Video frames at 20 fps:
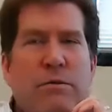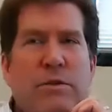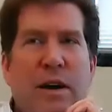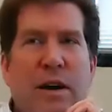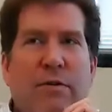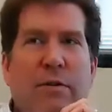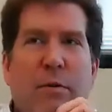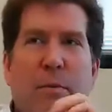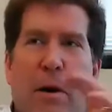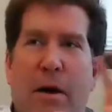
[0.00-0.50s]

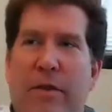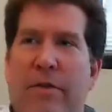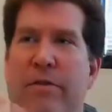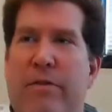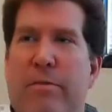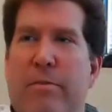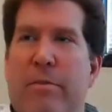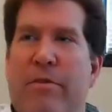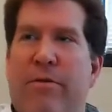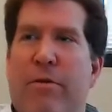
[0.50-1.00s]
several
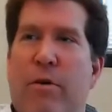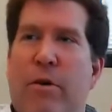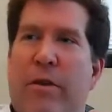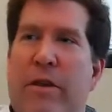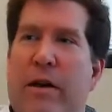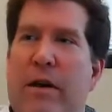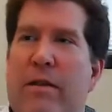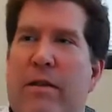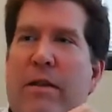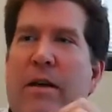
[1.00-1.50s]
months before
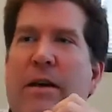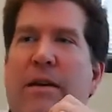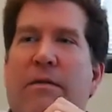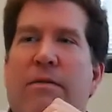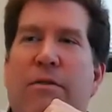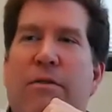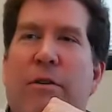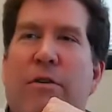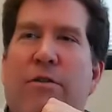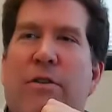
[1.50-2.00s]
they
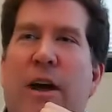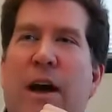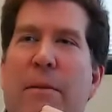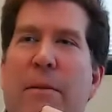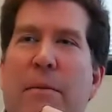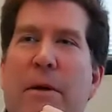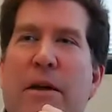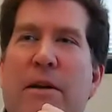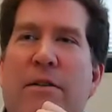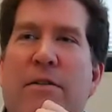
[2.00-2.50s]
first
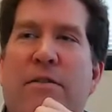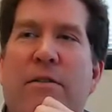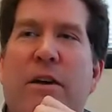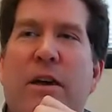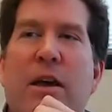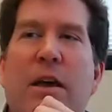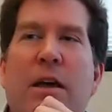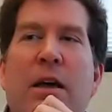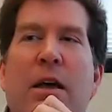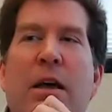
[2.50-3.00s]
got
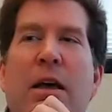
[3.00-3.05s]
BEC.